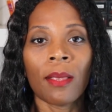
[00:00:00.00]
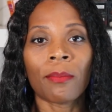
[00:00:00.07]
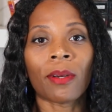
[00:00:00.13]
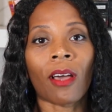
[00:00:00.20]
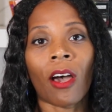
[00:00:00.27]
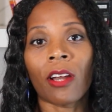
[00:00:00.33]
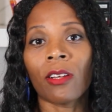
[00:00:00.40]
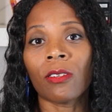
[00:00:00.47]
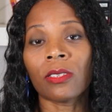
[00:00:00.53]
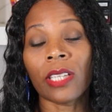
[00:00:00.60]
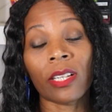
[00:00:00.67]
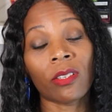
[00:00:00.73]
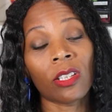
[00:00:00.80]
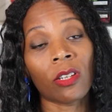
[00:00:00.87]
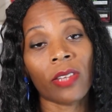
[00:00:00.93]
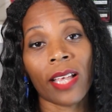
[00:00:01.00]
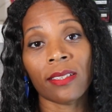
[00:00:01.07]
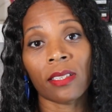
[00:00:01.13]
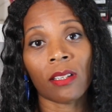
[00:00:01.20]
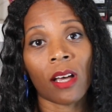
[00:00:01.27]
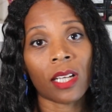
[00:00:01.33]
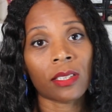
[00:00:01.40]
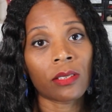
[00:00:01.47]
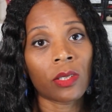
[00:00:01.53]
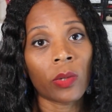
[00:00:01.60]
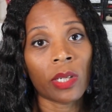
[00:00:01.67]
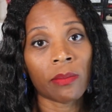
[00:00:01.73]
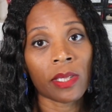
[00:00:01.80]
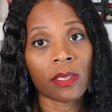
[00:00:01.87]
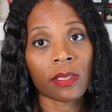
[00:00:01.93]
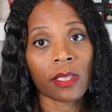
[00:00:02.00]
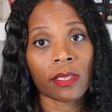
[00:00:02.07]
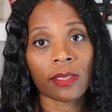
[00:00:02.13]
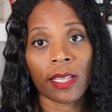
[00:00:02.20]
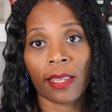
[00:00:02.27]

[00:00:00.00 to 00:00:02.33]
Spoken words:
But Otto's like, that's the cost of doing business.